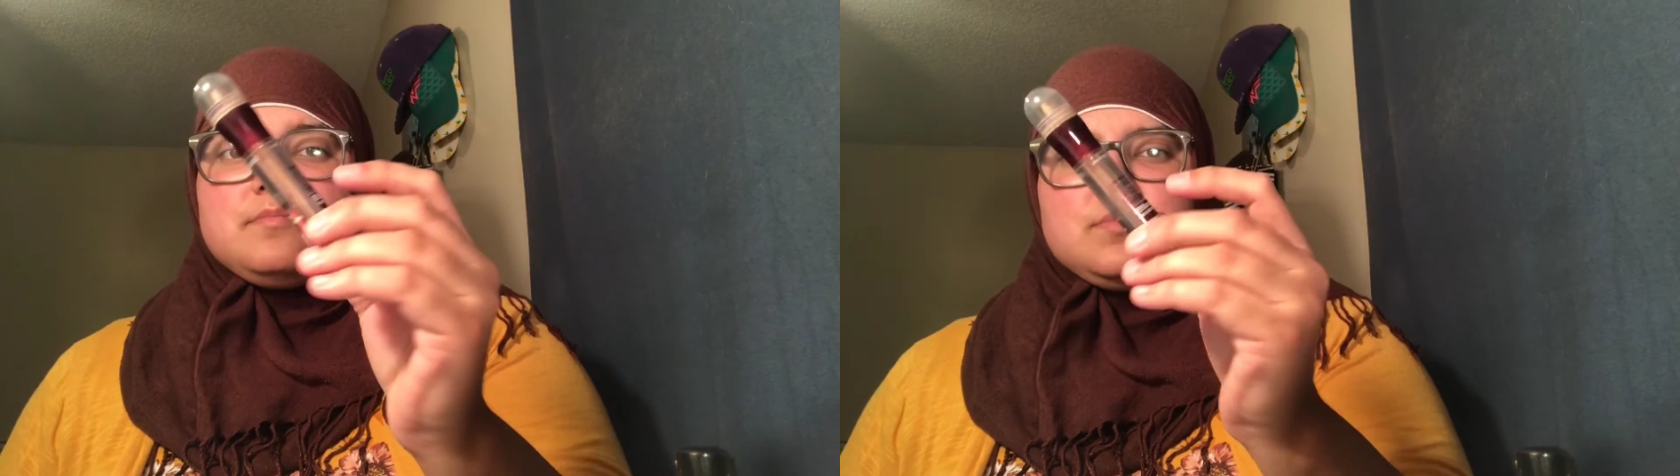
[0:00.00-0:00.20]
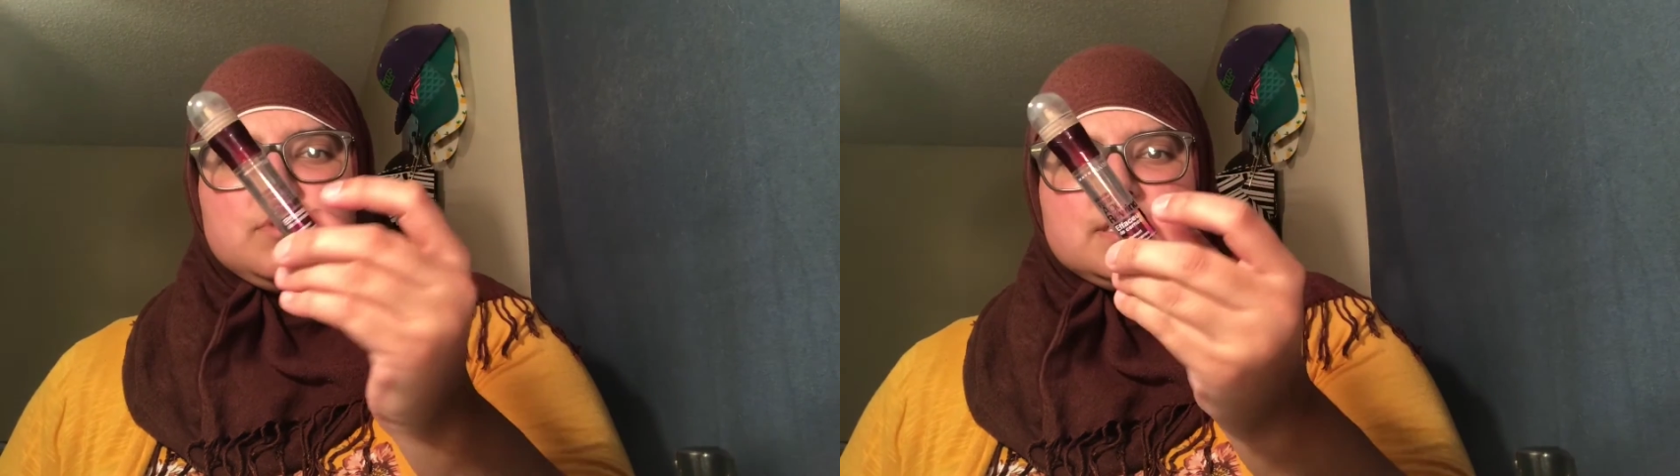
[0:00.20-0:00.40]

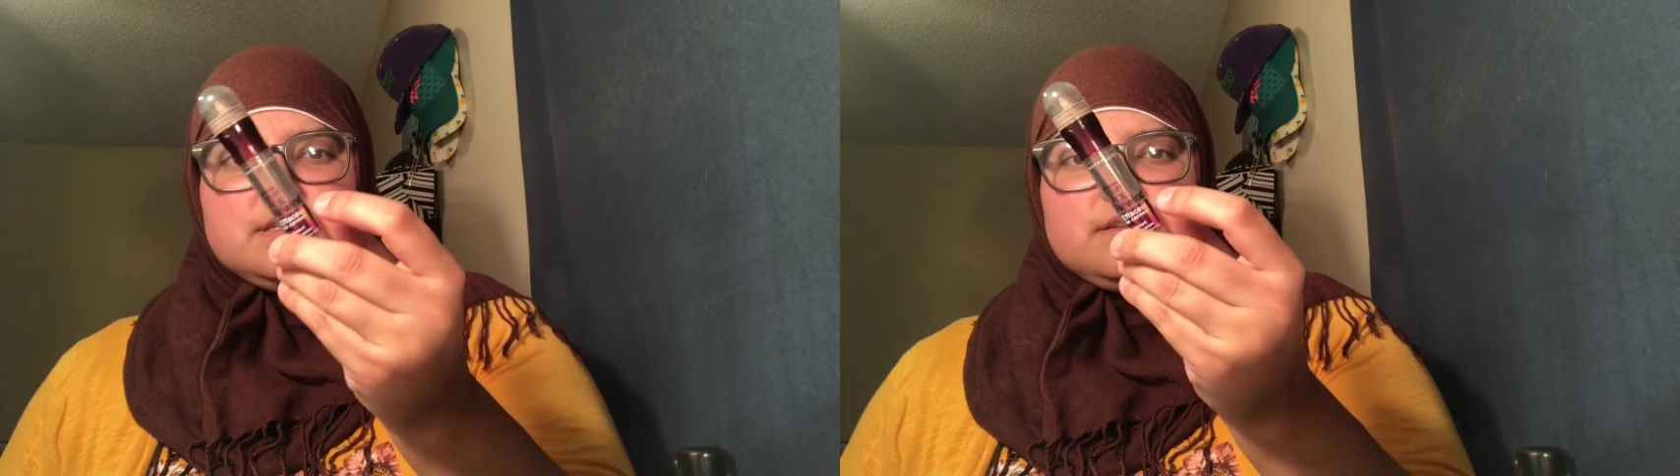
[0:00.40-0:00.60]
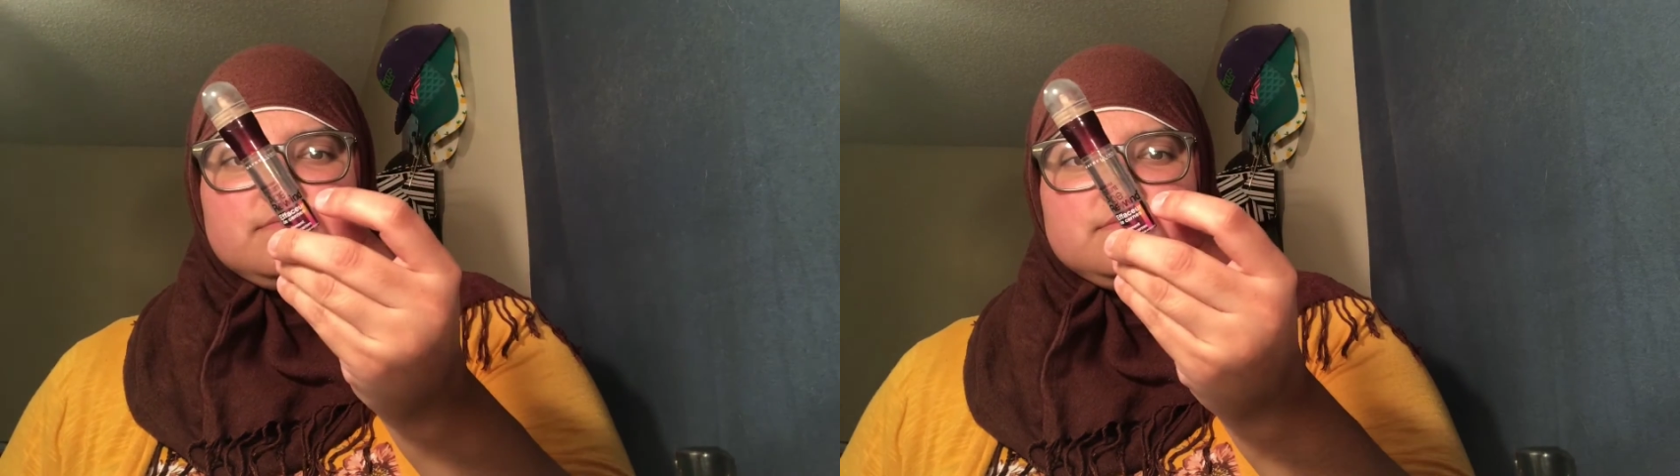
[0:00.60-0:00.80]
what is
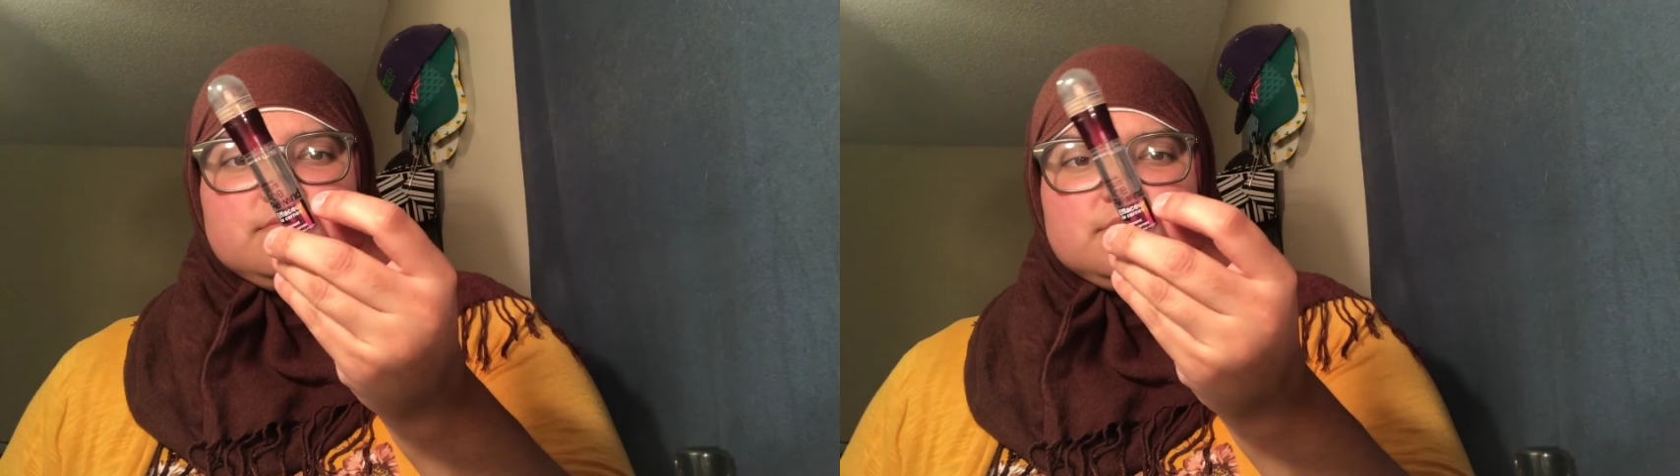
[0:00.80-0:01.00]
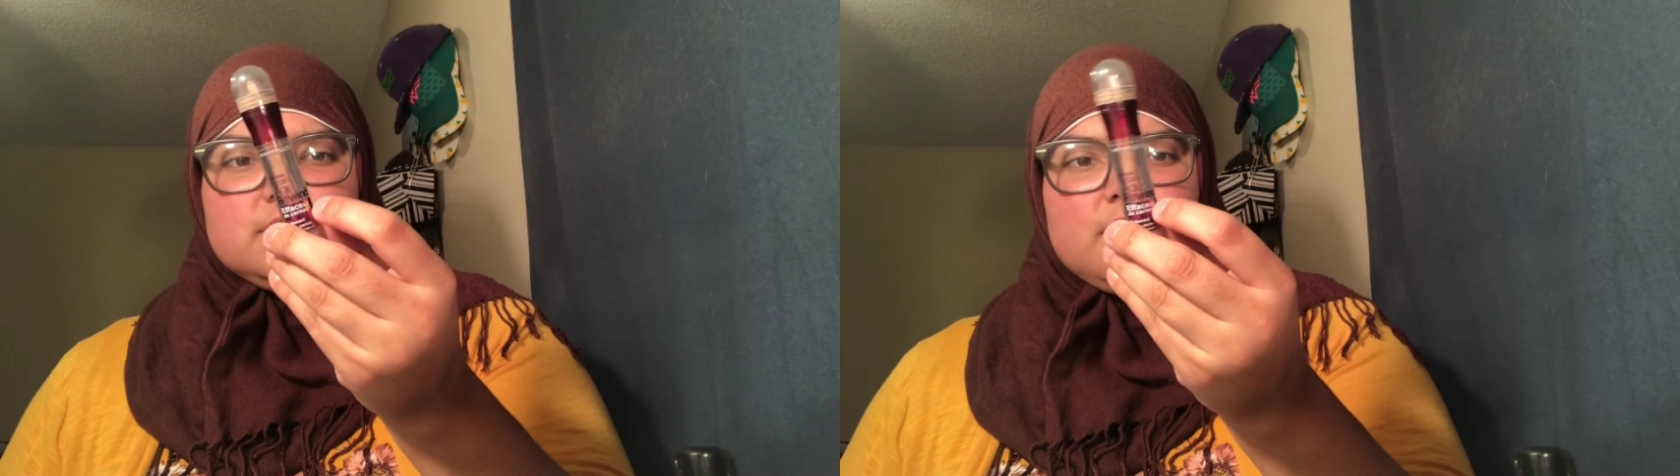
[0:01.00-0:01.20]
it? Is it